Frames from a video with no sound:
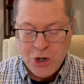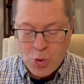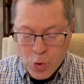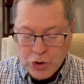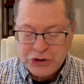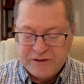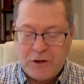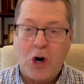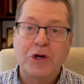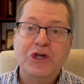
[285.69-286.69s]
Worst of
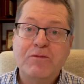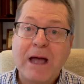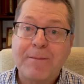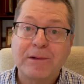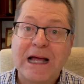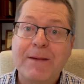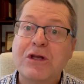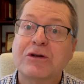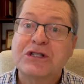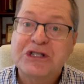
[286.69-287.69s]
all, you may blame
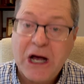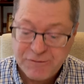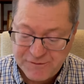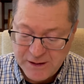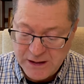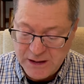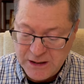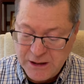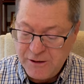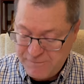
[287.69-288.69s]
yourself
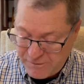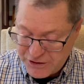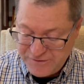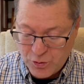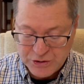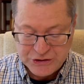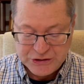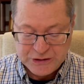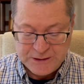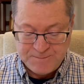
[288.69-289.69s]
for the
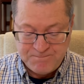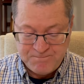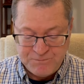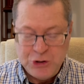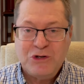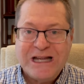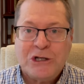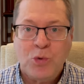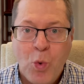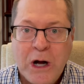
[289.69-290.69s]
divorce. You
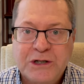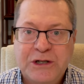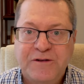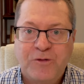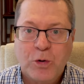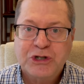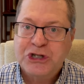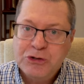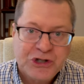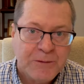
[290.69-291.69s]
didn't want to divorce.
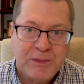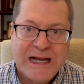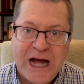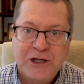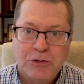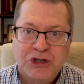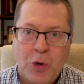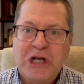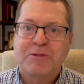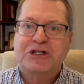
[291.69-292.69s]
You simply had no
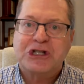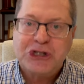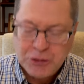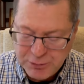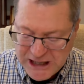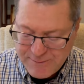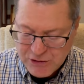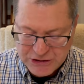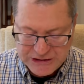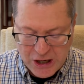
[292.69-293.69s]
choice, but you still blame
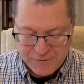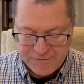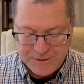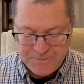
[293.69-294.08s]
yourself.